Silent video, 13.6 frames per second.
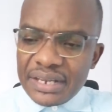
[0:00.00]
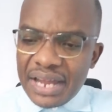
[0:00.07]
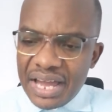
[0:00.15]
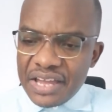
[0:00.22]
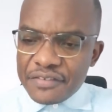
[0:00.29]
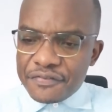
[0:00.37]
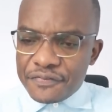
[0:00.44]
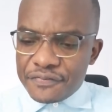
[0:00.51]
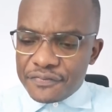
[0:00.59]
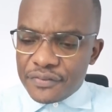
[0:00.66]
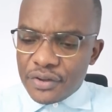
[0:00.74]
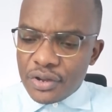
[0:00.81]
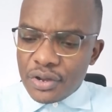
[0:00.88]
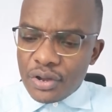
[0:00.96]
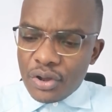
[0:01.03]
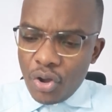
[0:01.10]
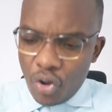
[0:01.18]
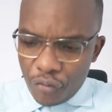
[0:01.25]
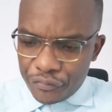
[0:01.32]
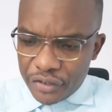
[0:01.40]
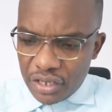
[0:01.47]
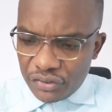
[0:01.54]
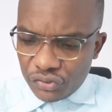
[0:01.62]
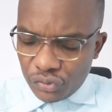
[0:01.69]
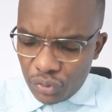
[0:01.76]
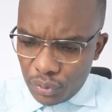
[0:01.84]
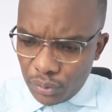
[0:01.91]
life of King
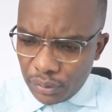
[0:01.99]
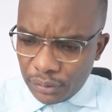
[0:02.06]
Saul.